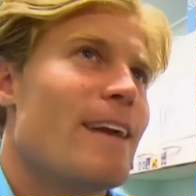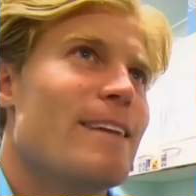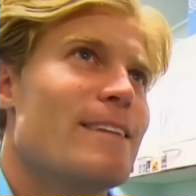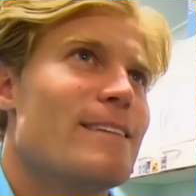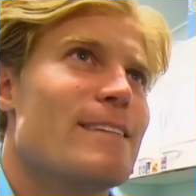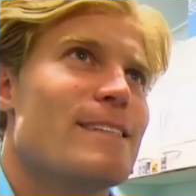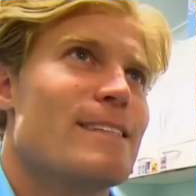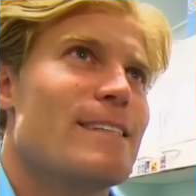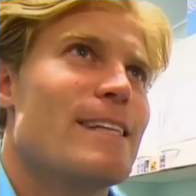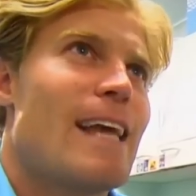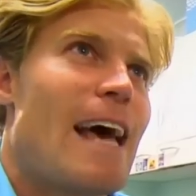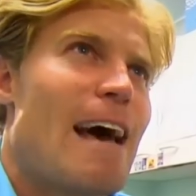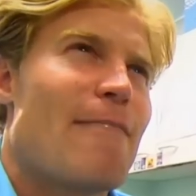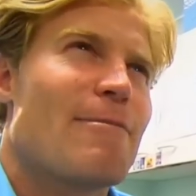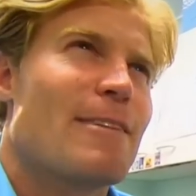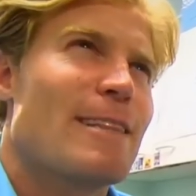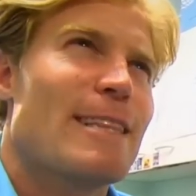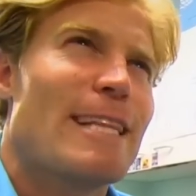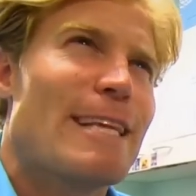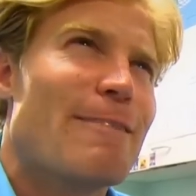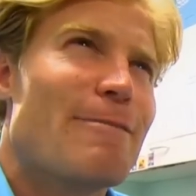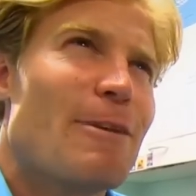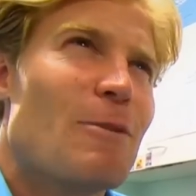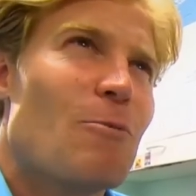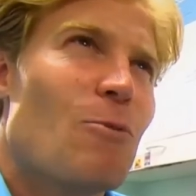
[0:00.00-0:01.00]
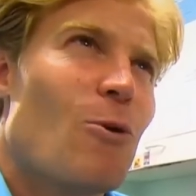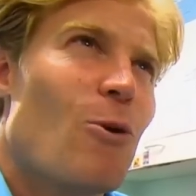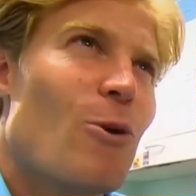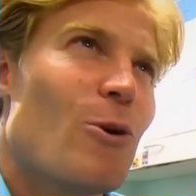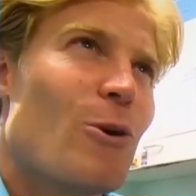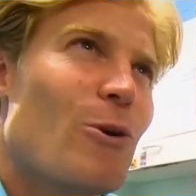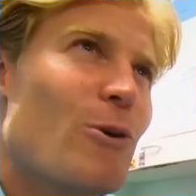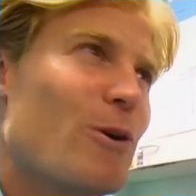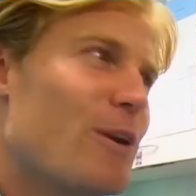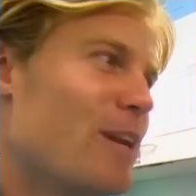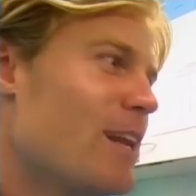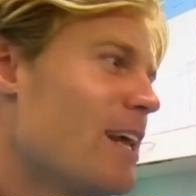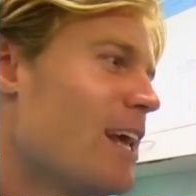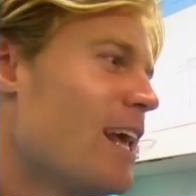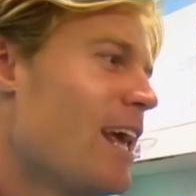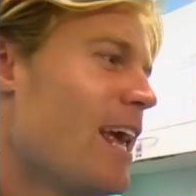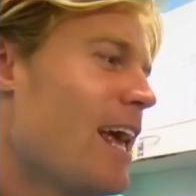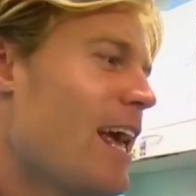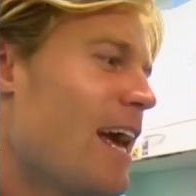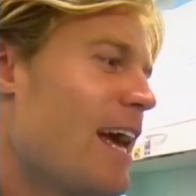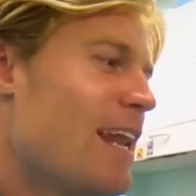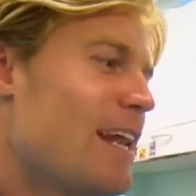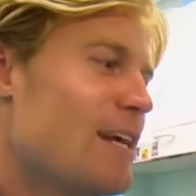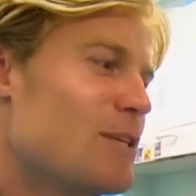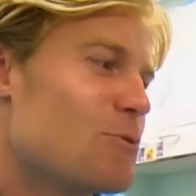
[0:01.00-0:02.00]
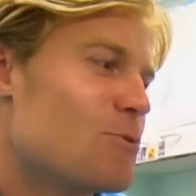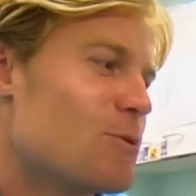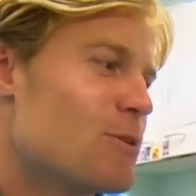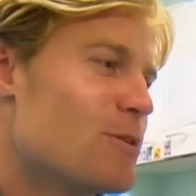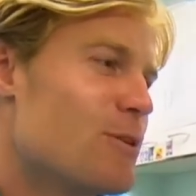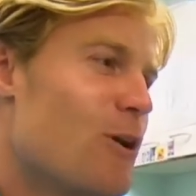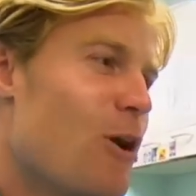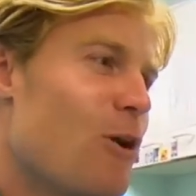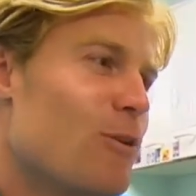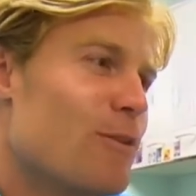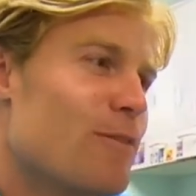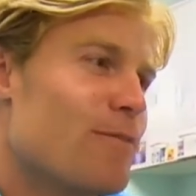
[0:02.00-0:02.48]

just have to live in water, and, and as a result,